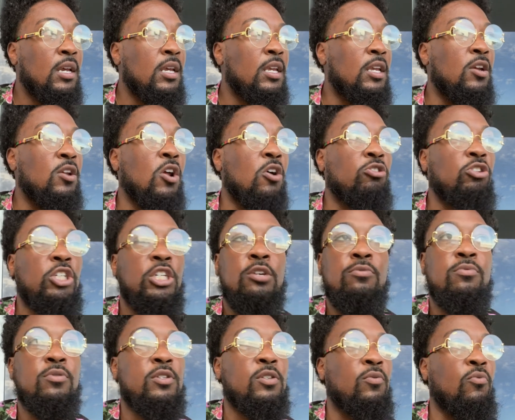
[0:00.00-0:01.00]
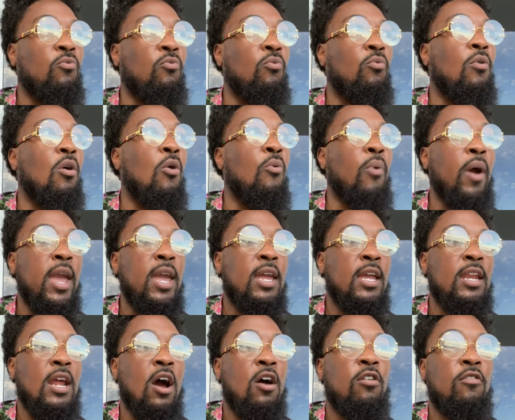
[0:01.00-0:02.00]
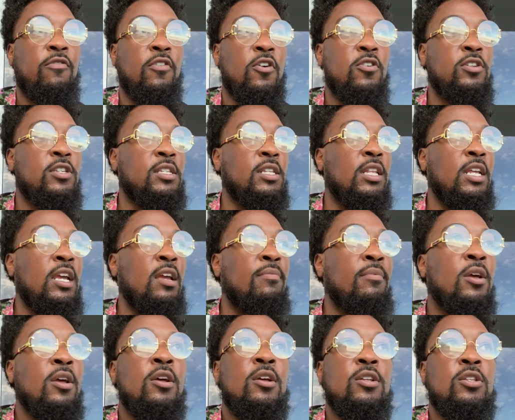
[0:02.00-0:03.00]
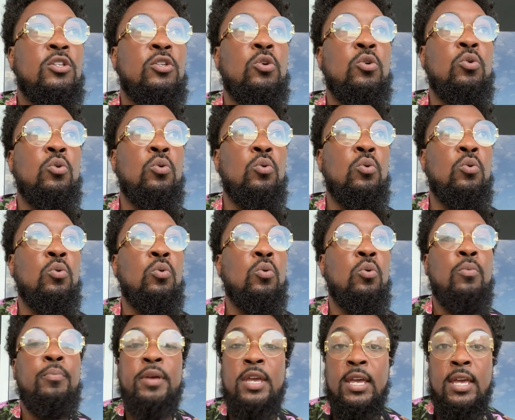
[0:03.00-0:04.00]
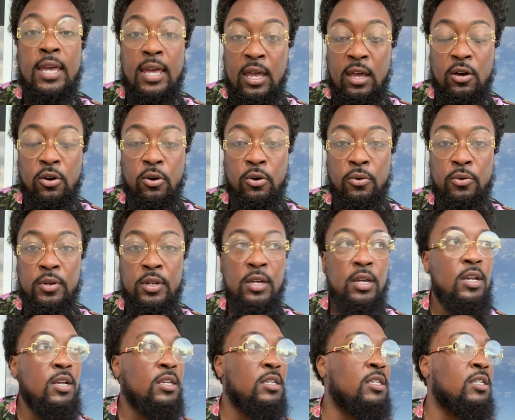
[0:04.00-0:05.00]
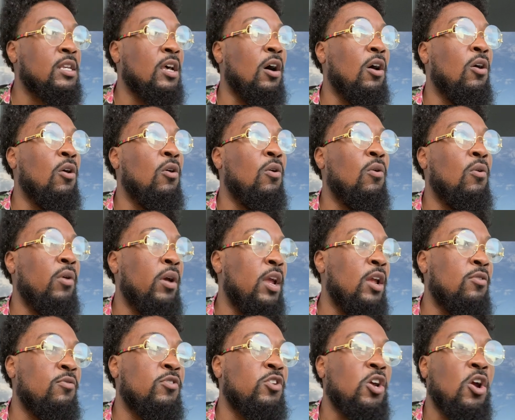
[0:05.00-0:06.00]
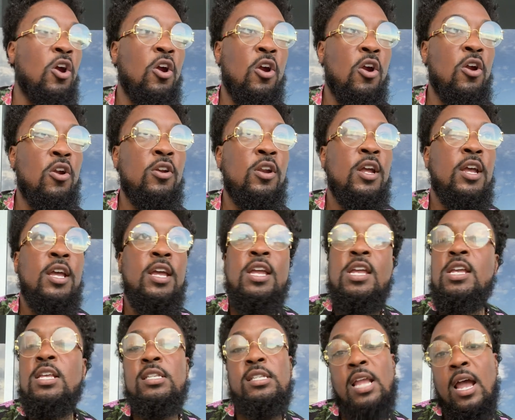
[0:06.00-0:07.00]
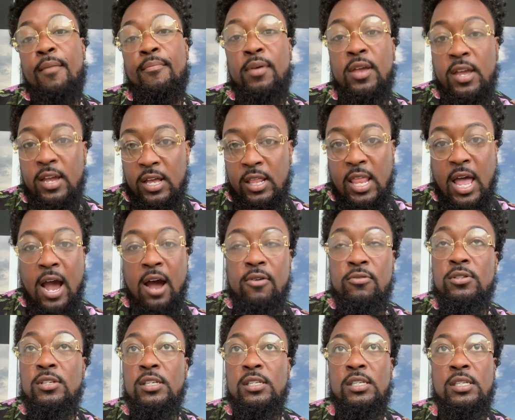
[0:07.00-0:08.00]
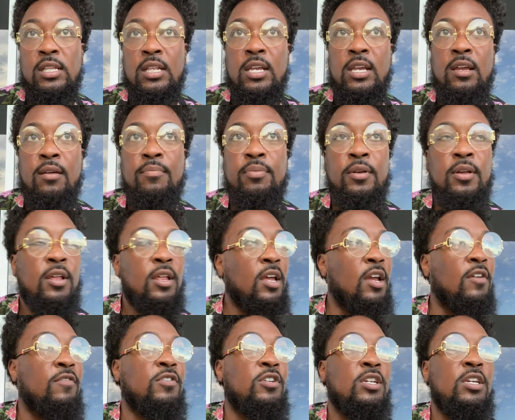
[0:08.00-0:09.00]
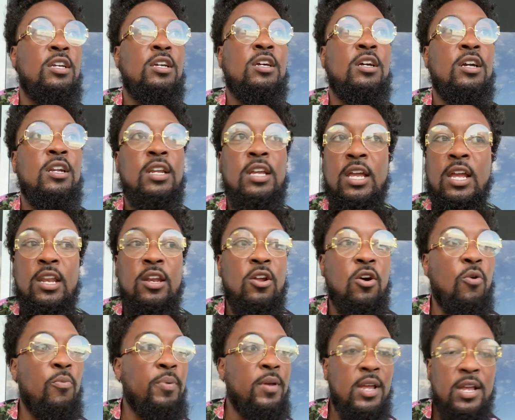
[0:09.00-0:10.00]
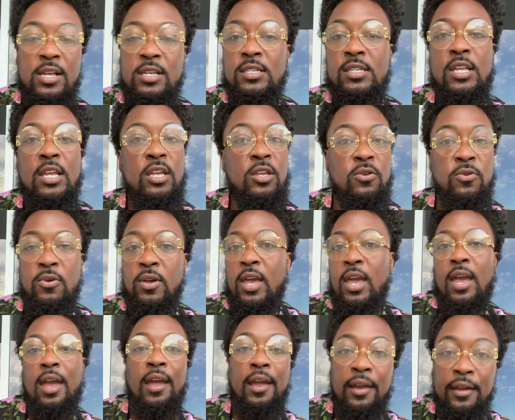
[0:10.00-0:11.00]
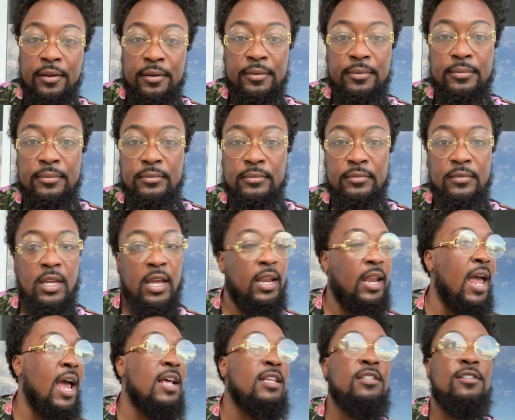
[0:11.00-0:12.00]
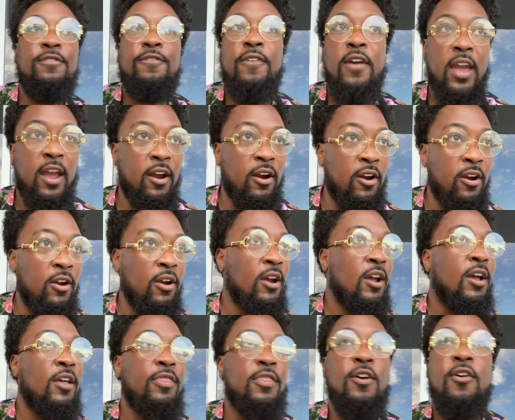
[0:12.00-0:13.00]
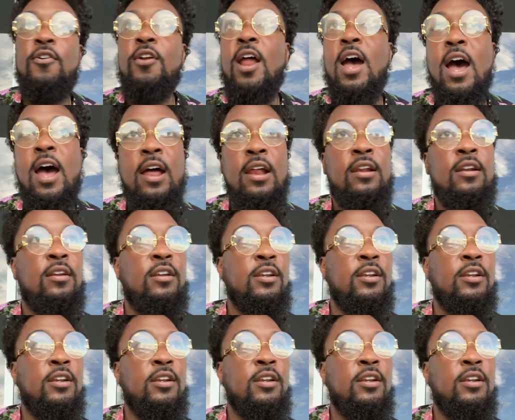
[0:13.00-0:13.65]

She was awakened out of her sleep to be killed. So in turn, he's not being allowed to sleep. If she couldn't get no peace, then you can't. And that's fair. They're not,